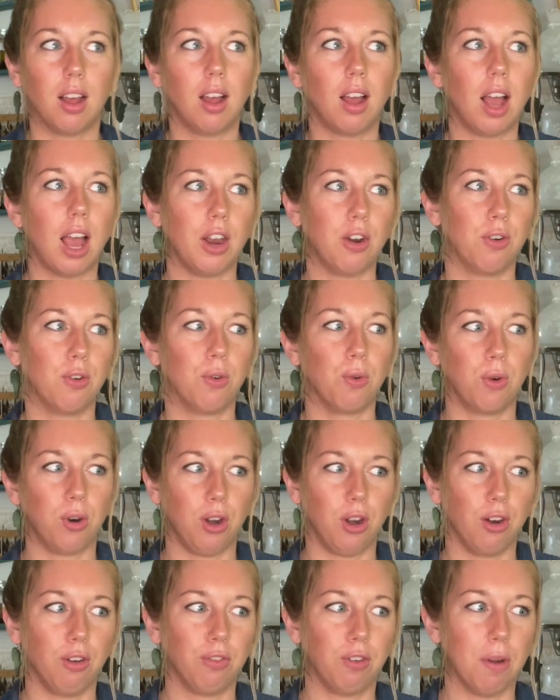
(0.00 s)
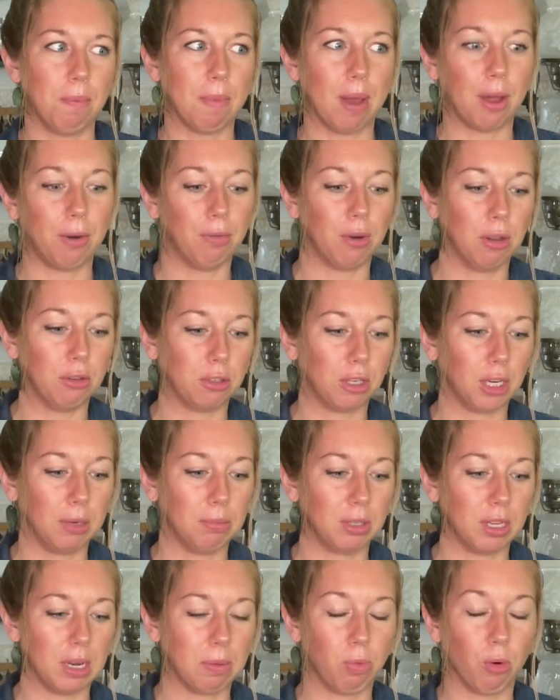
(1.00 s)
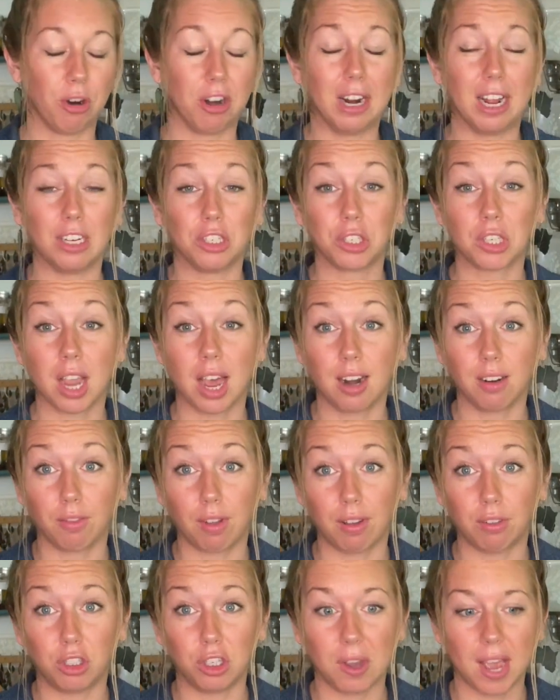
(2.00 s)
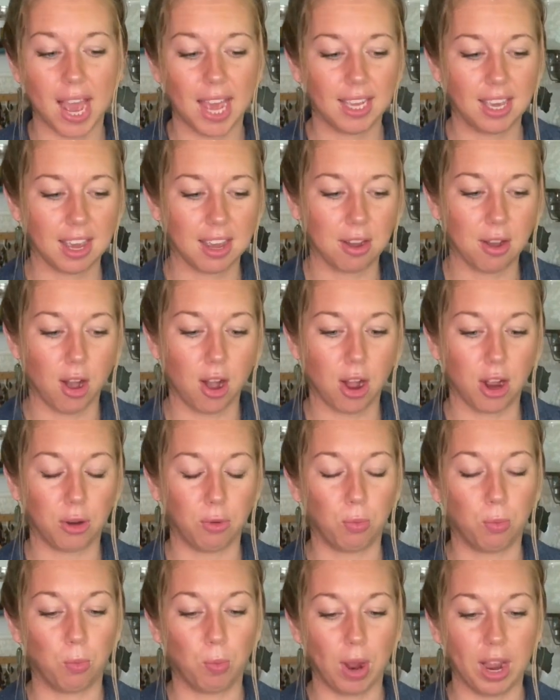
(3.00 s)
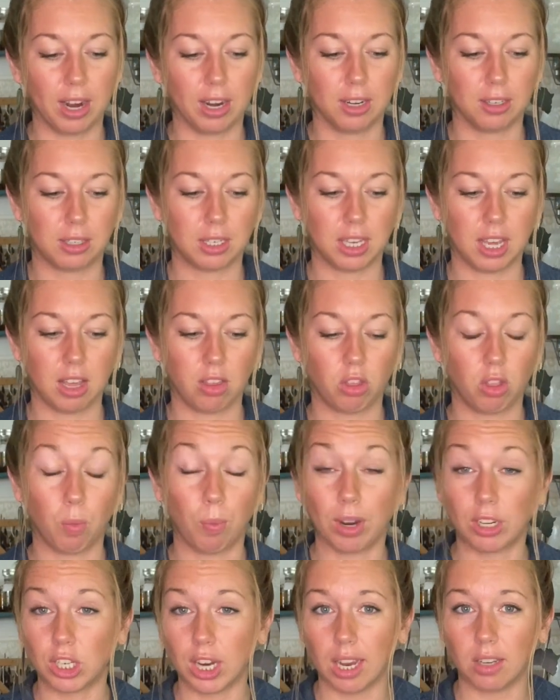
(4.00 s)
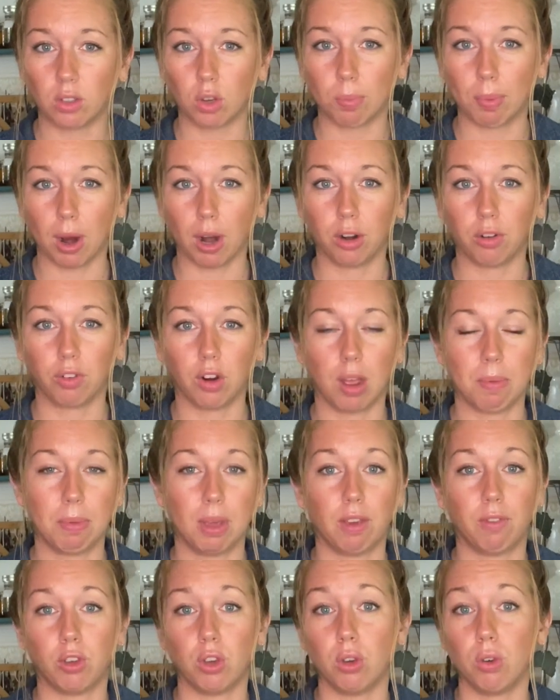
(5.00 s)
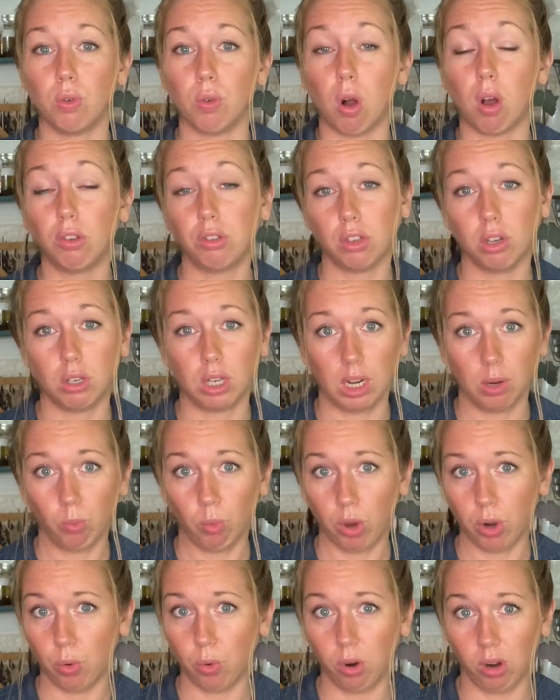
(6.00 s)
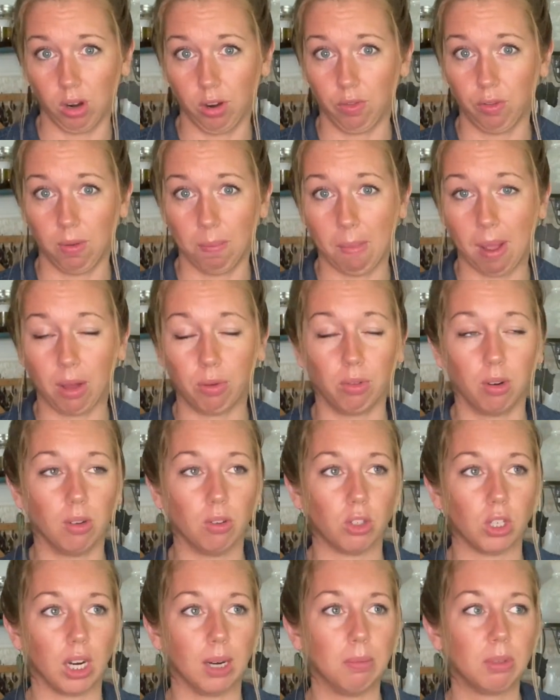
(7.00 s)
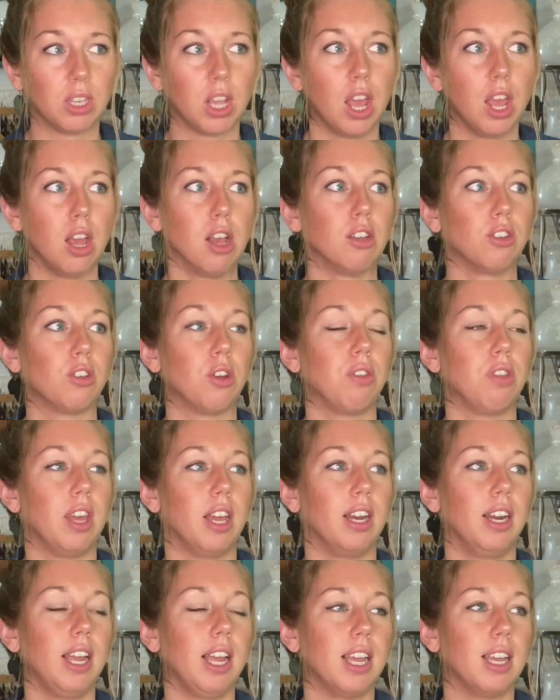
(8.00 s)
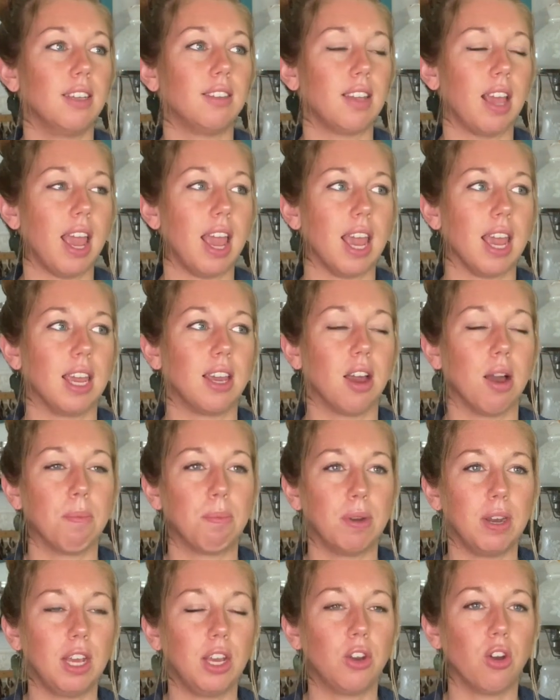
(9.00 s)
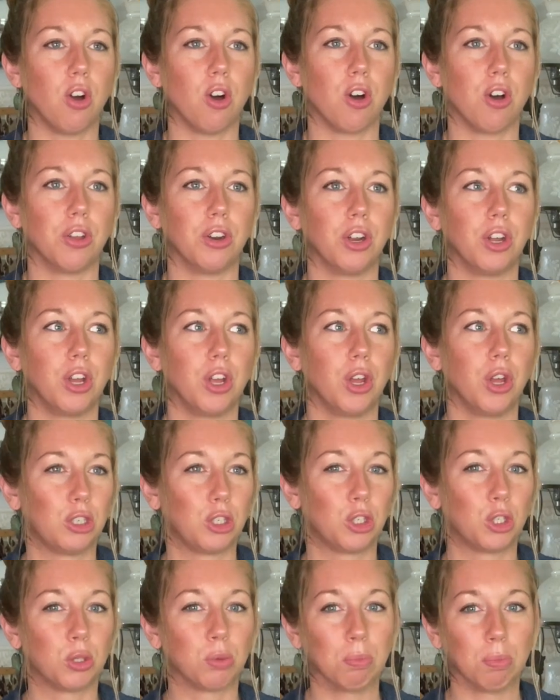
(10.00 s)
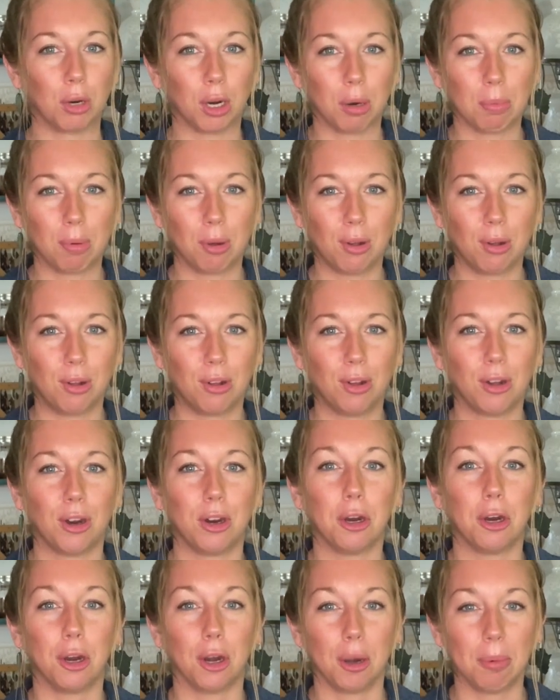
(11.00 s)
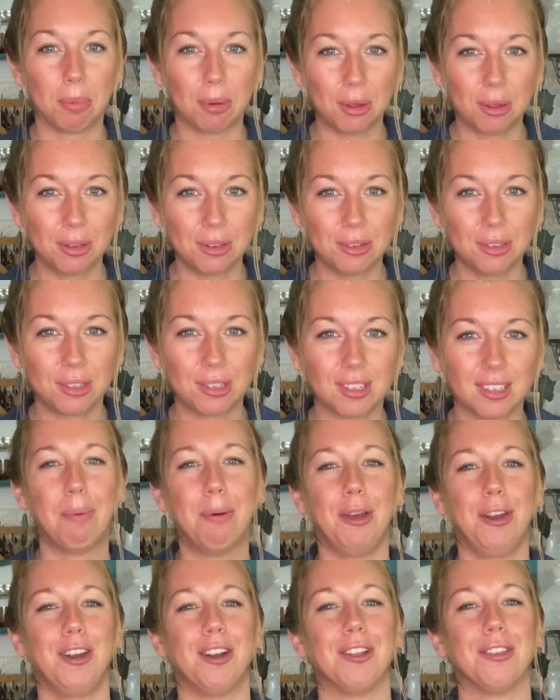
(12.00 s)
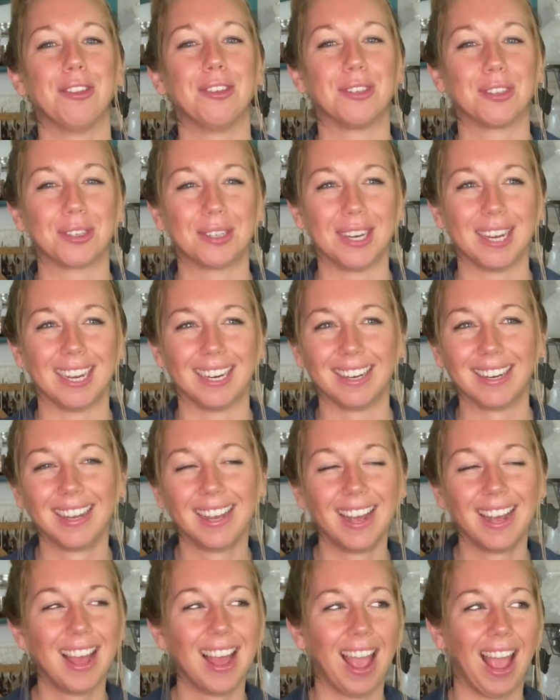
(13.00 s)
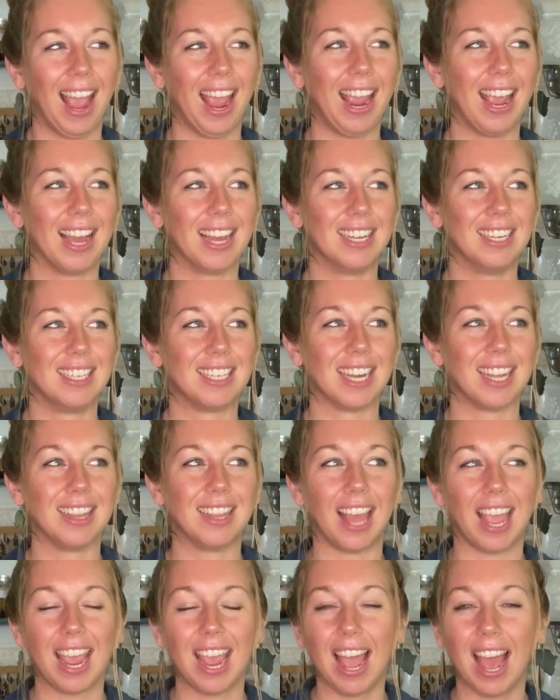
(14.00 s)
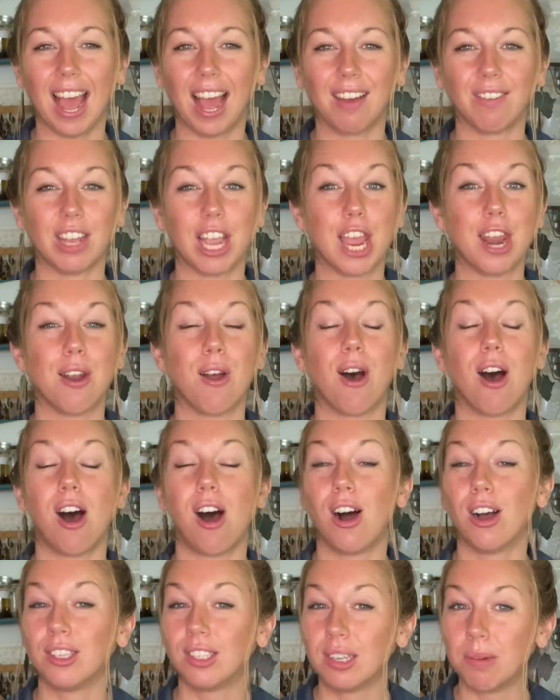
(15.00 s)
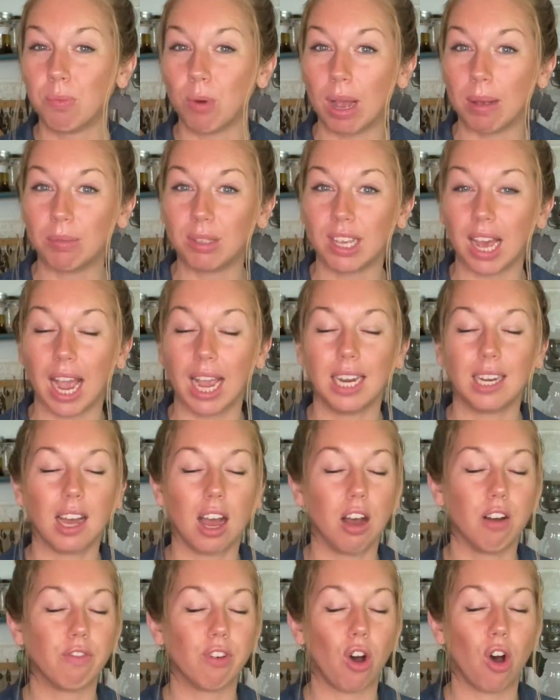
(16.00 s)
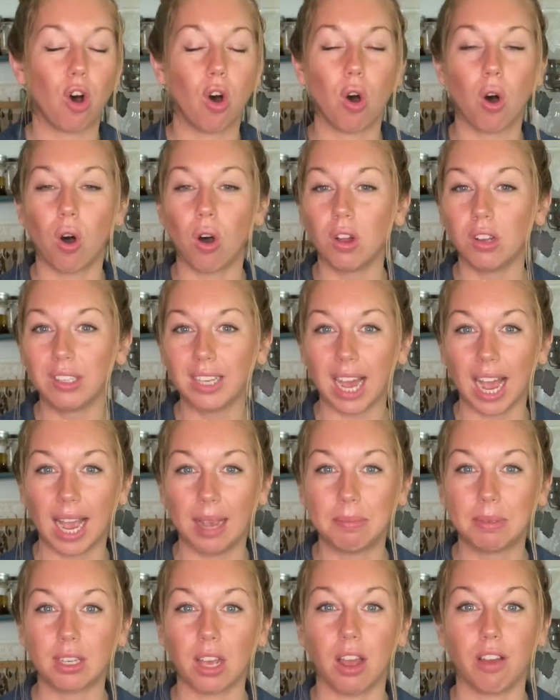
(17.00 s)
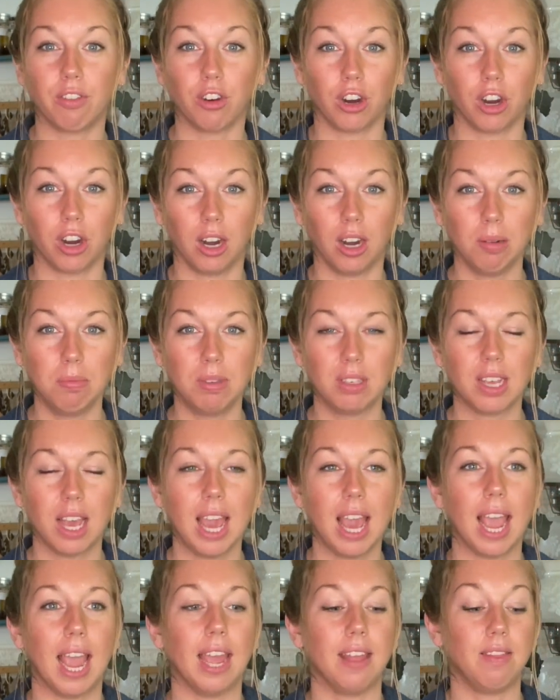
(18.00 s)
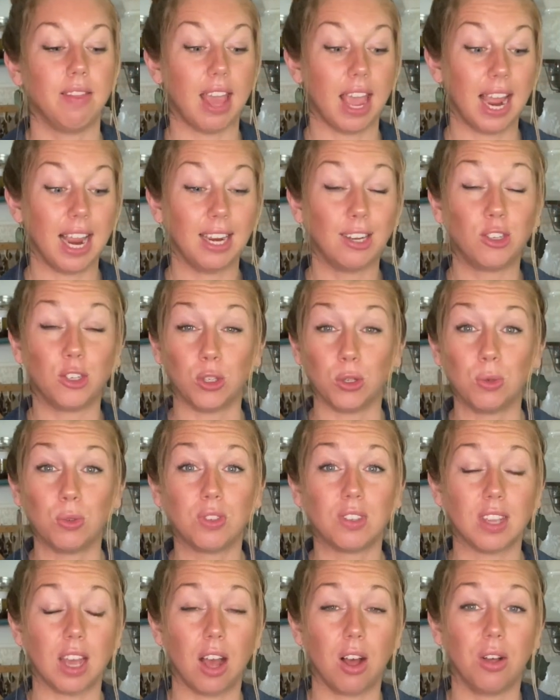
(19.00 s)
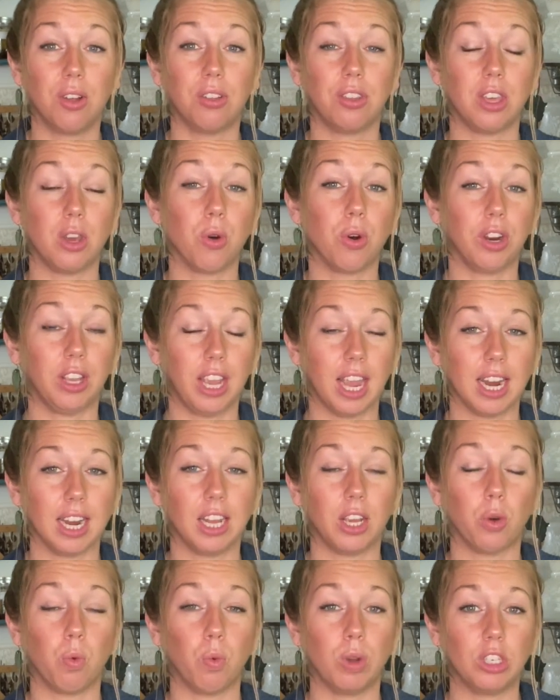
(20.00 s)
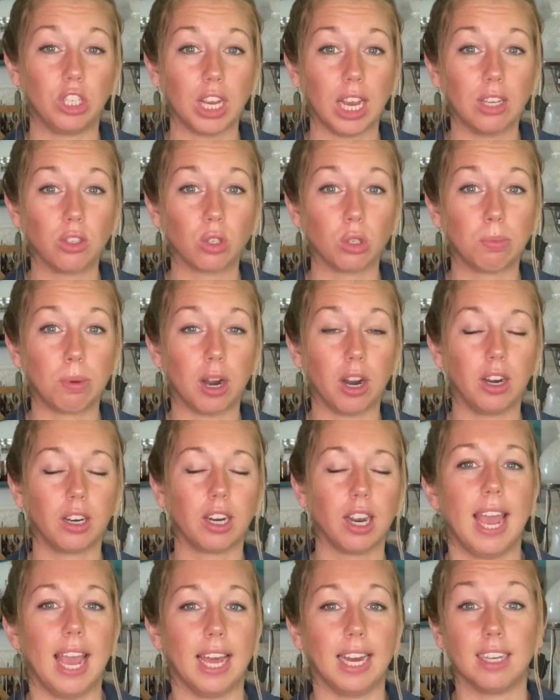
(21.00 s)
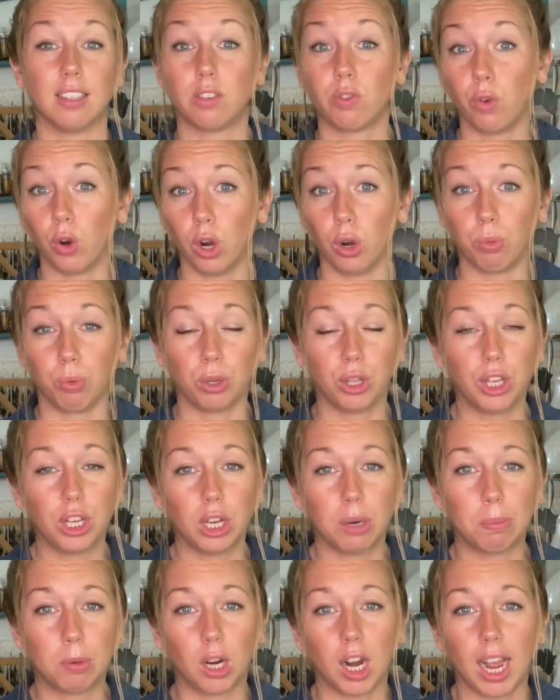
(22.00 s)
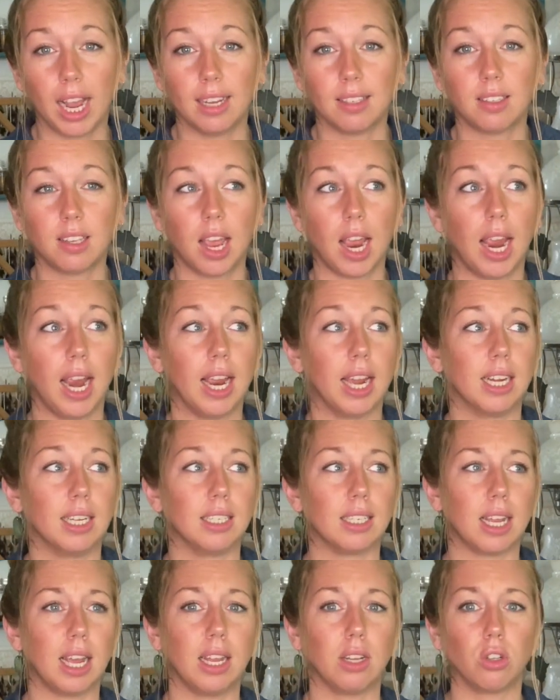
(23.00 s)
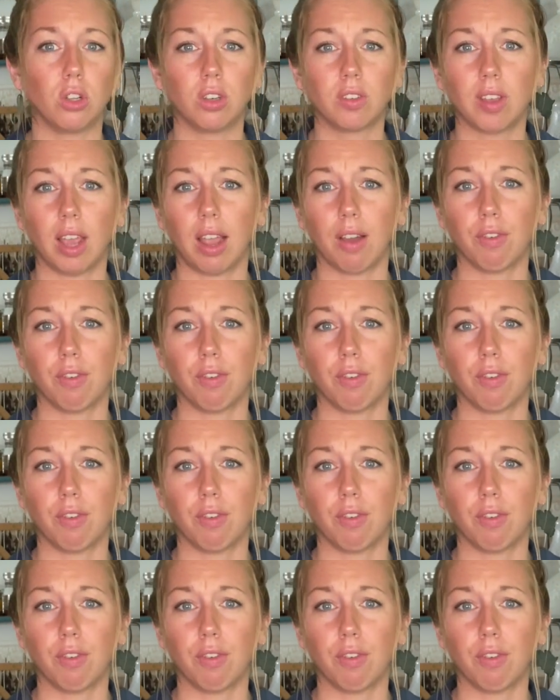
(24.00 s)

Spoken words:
I don't order from Mountain Rose Herbs anymore, and I just kind of left you hanging on where to get the witch hazel bark from if you also didn't want to order from Mountain Rose Herbs. So there is a company called Schmerble Herbals, put it on the screen, and they have an awesome website of all types of herbs, and they do sell the organic witch hazel bark, and it's for a really good price, and it looks like a